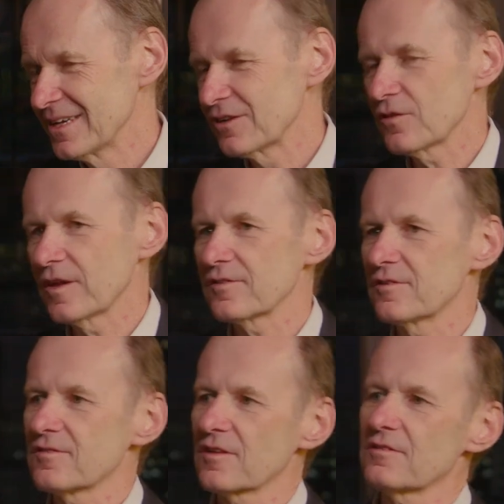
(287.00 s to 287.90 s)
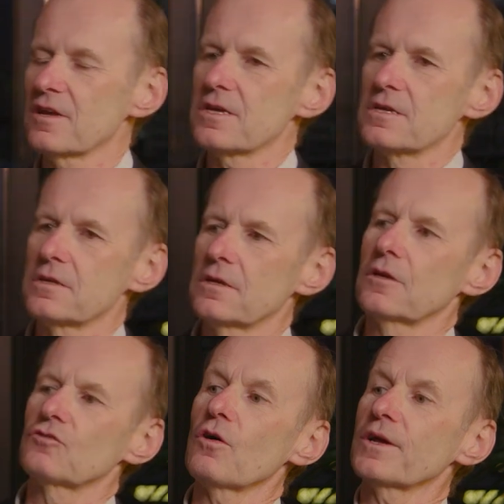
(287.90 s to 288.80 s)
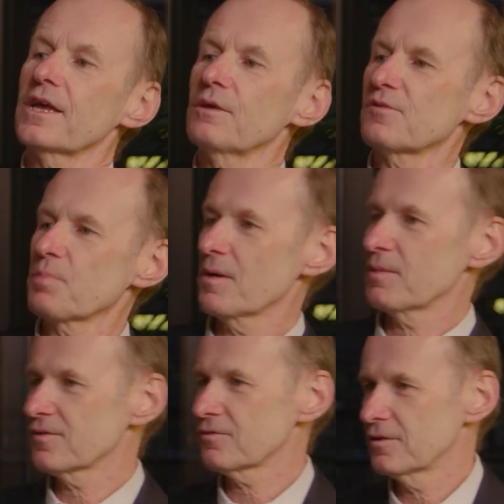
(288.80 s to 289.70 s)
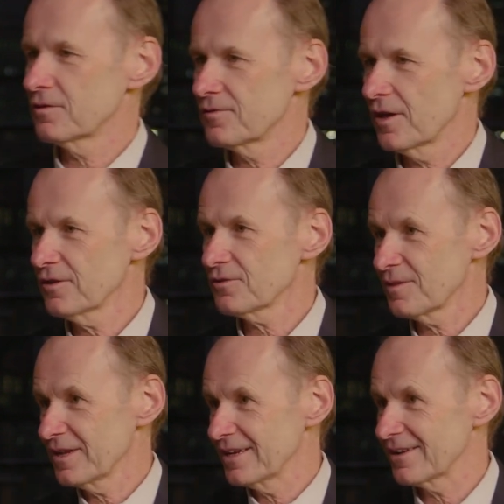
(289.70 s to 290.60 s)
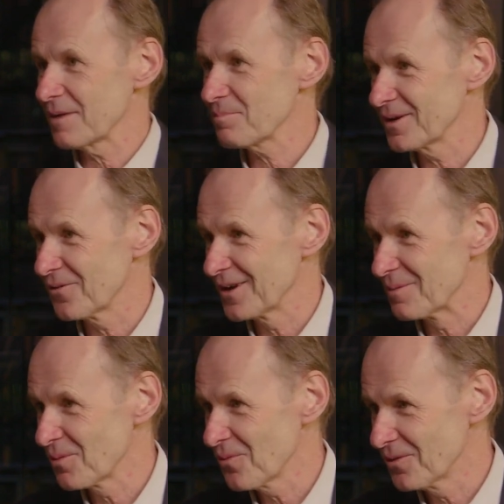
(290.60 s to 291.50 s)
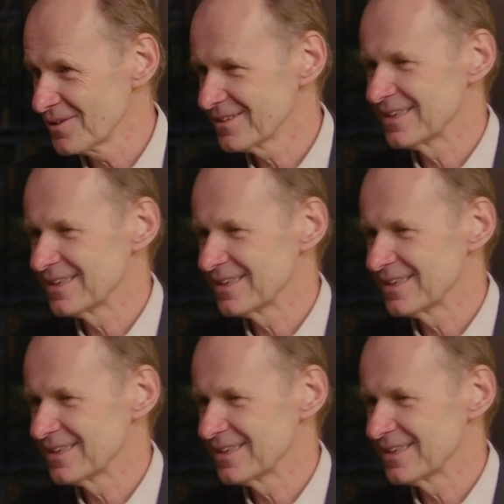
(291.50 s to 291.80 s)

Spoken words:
in 2016. John Key was Prime Minister in New Zealand, who then ended up being on our board.